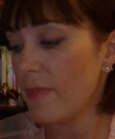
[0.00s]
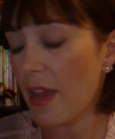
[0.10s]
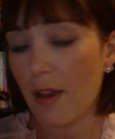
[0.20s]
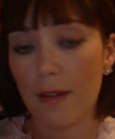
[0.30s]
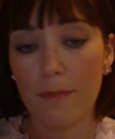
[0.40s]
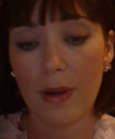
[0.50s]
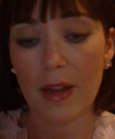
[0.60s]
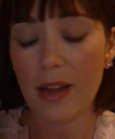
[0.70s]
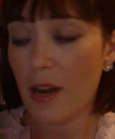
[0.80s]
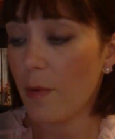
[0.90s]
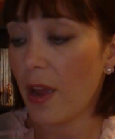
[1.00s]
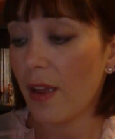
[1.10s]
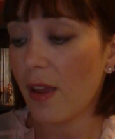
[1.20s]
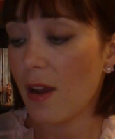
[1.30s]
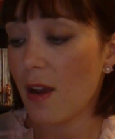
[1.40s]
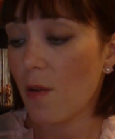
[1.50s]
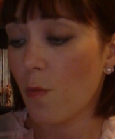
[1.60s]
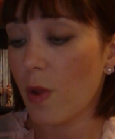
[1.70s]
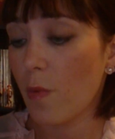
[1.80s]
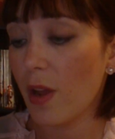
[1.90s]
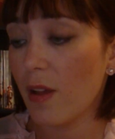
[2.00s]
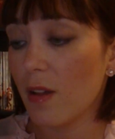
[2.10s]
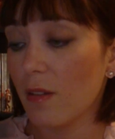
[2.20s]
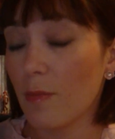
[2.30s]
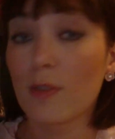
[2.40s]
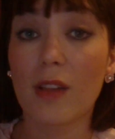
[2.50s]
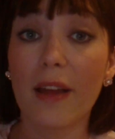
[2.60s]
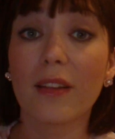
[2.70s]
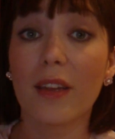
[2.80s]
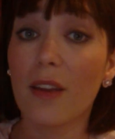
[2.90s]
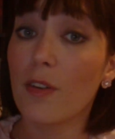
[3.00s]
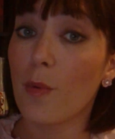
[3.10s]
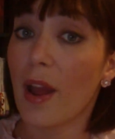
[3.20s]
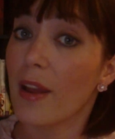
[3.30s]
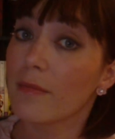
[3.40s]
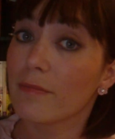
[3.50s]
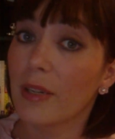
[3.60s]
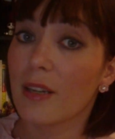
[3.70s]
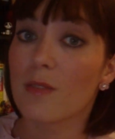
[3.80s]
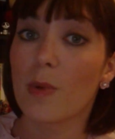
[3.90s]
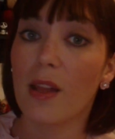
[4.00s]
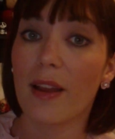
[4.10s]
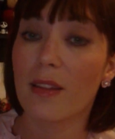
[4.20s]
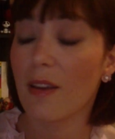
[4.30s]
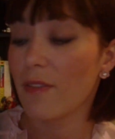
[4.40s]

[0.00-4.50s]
yeah, but anyway, we will most likely give it away because we like to